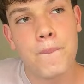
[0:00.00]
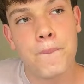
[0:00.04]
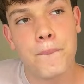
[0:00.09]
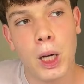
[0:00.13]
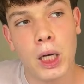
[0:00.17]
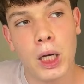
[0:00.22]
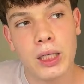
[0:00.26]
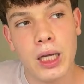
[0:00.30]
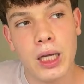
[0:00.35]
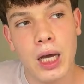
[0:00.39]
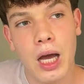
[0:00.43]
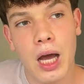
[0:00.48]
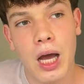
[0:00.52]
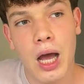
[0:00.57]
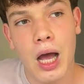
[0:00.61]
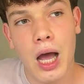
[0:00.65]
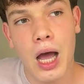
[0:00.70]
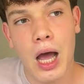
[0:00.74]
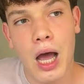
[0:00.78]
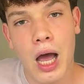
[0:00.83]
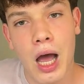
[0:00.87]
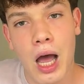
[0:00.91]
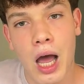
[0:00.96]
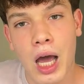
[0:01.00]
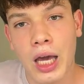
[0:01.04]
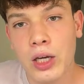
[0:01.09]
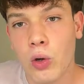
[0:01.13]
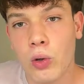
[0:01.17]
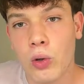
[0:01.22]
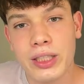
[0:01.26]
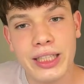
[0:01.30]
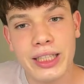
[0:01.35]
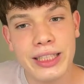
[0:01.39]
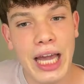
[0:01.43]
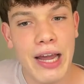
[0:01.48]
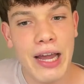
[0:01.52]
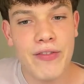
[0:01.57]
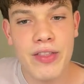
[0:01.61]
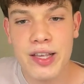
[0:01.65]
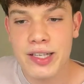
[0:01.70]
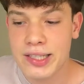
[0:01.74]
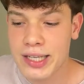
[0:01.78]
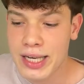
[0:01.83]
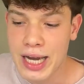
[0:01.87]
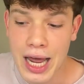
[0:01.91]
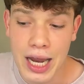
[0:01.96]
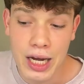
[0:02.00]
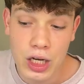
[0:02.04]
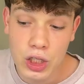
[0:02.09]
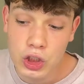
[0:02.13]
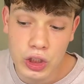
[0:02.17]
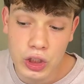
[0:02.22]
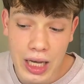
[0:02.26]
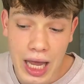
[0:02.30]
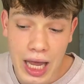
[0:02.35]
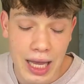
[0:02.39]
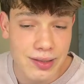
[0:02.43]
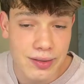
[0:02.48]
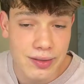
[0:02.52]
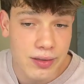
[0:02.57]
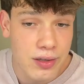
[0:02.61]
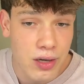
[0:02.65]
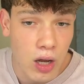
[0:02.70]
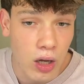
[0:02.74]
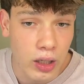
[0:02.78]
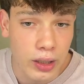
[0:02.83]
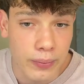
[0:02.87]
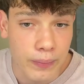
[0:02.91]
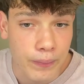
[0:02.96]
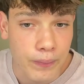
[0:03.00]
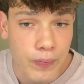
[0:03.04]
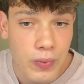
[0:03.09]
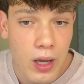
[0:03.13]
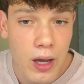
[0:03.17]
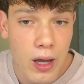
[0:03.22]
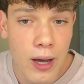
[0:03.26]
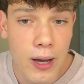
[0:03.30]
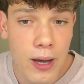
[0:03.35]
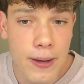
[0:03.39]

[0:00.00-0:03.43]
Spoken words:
But I already gave this analogy last time.